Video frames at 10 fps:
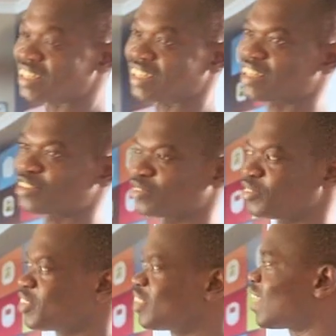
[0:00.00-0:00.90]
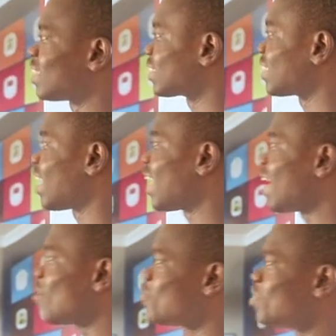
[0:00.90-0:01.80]
in the classroom, you see that the
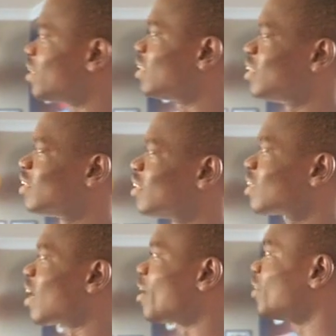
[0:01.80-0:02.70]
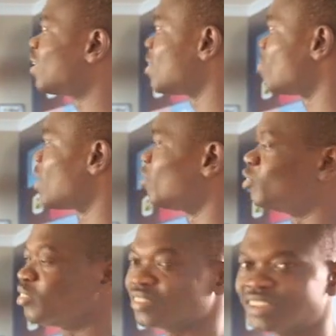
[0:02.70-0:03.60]
air will be carrying the
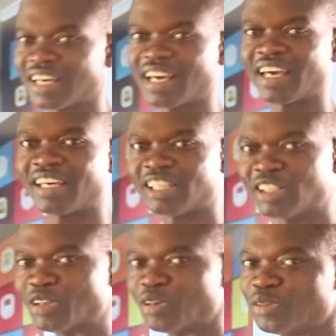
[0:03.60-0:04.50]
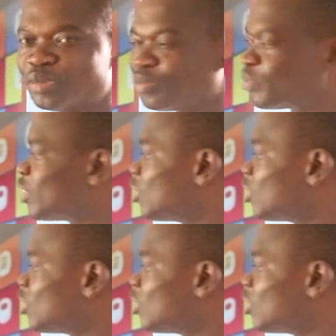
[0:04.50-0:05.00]
balloon in your room.